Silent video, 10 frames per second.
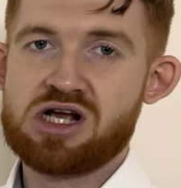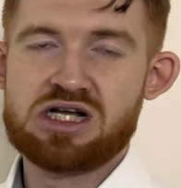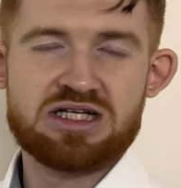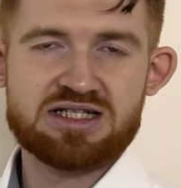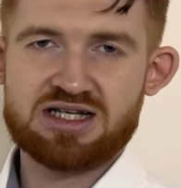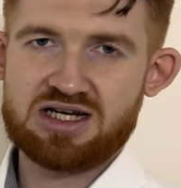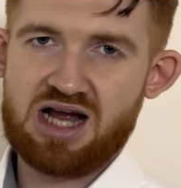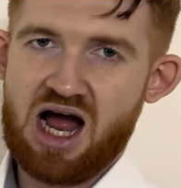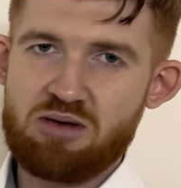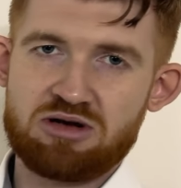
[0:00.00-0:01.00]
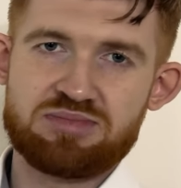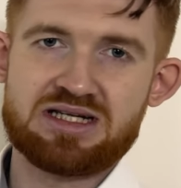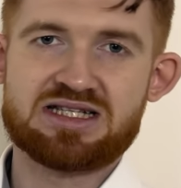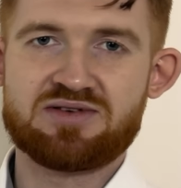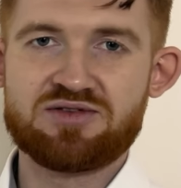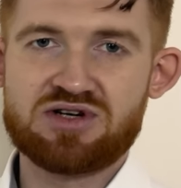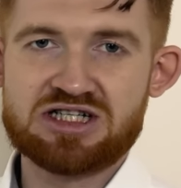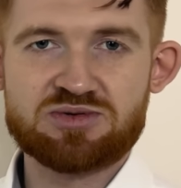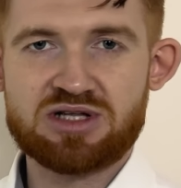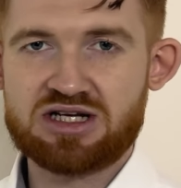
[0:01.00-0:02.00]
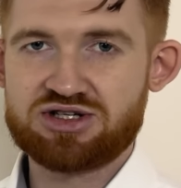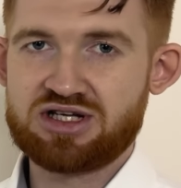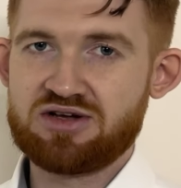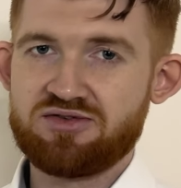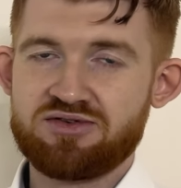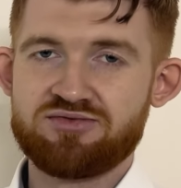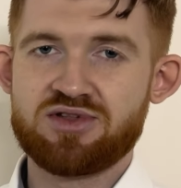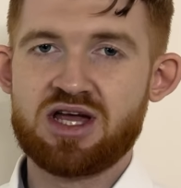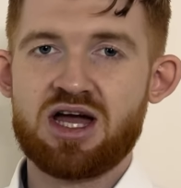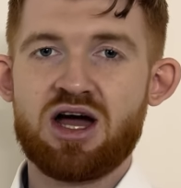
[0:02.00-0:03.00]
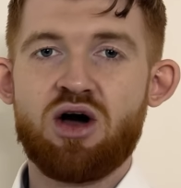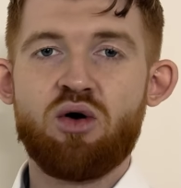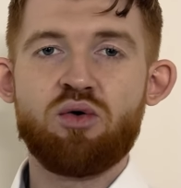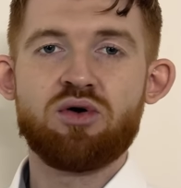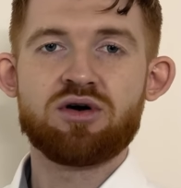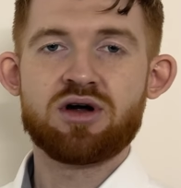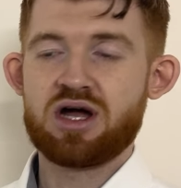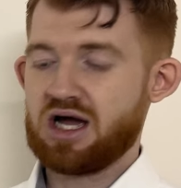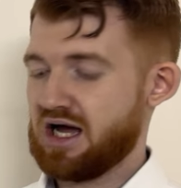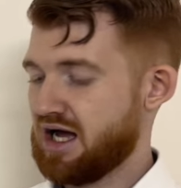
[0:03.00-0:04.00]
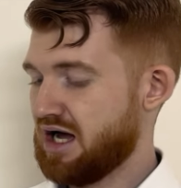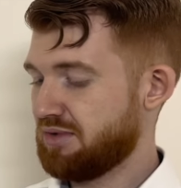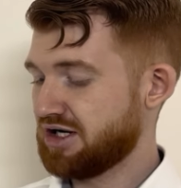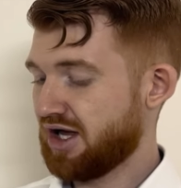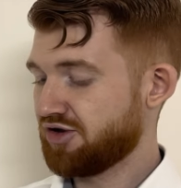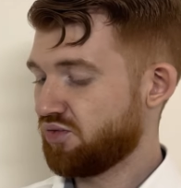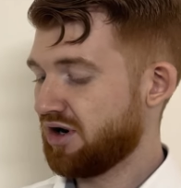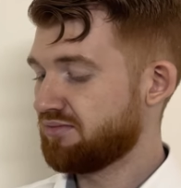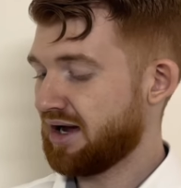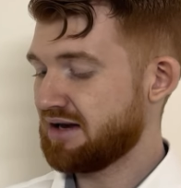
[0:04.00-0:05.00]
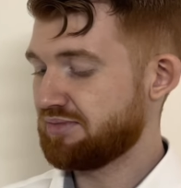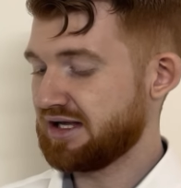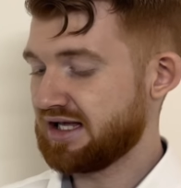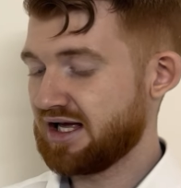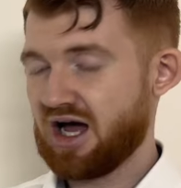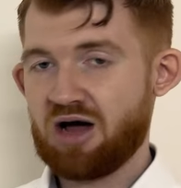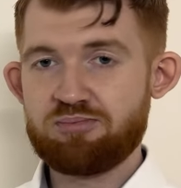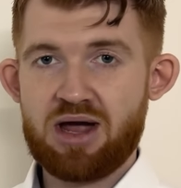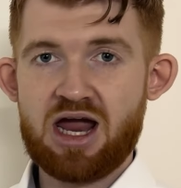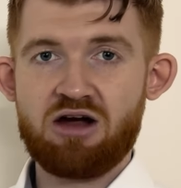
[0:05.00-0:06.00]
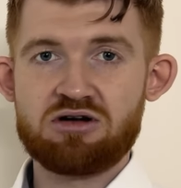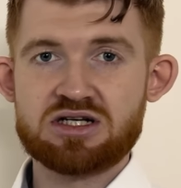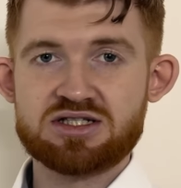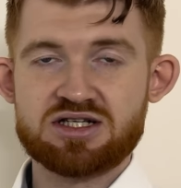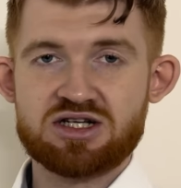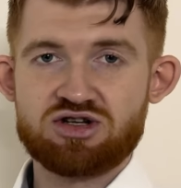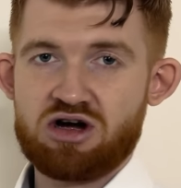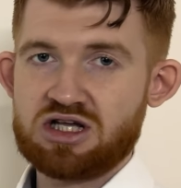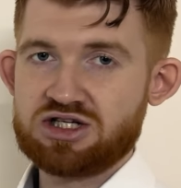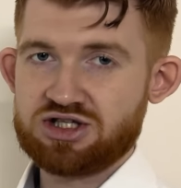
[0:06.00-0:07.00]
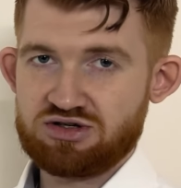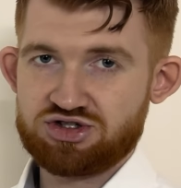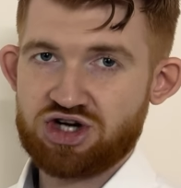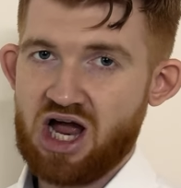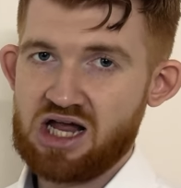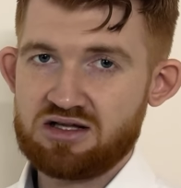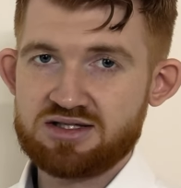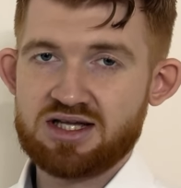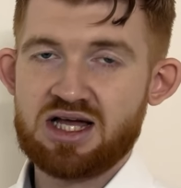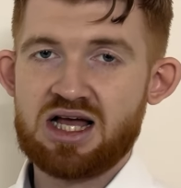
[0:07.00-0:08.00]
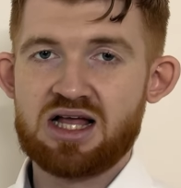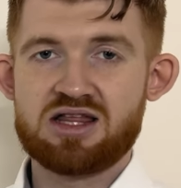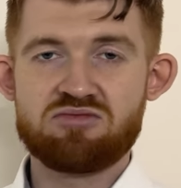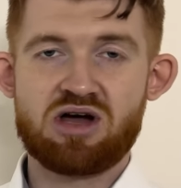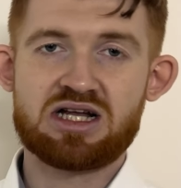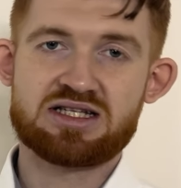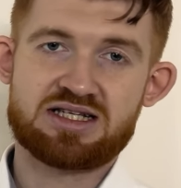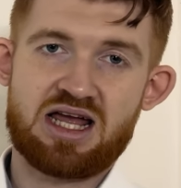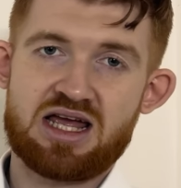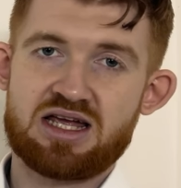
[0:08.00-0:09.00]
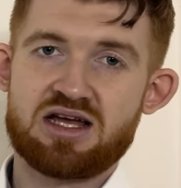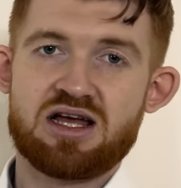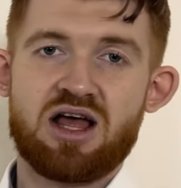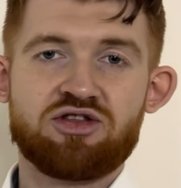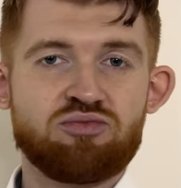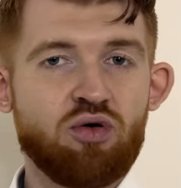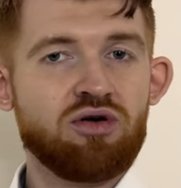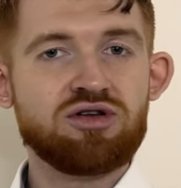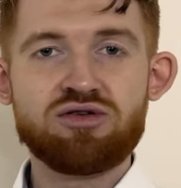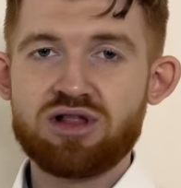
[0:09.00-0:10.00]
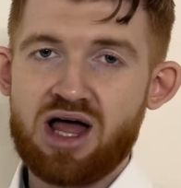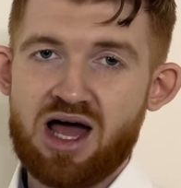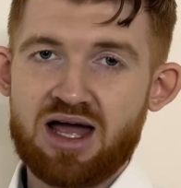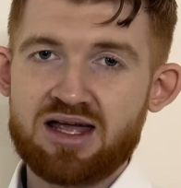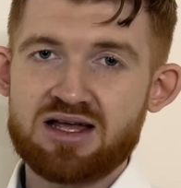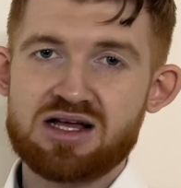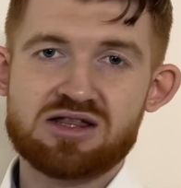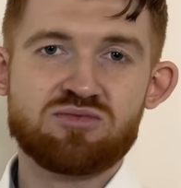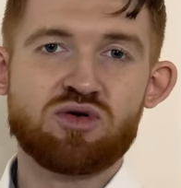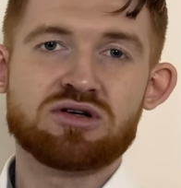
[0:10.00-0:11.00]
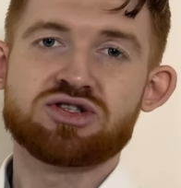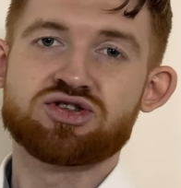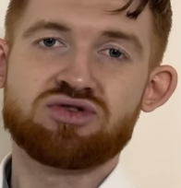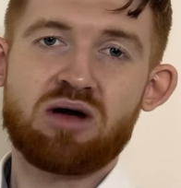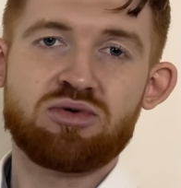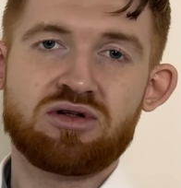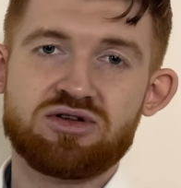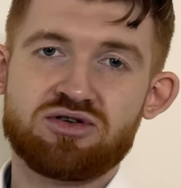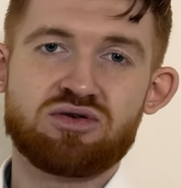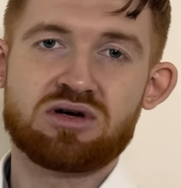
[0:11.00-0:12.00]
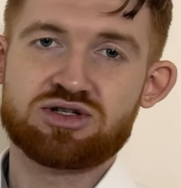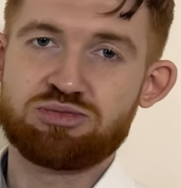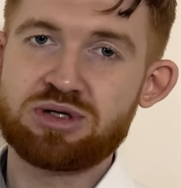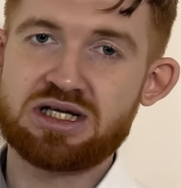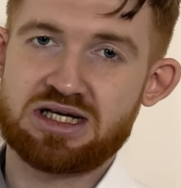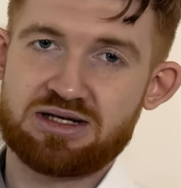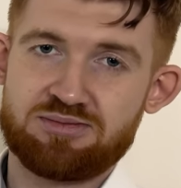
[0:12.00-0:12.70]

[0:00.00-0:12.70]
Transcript: This is a common piece of advice we like to give. Or another one might be a parent talking to their child. They might say, the more you lie, the more trouble you're going to be in.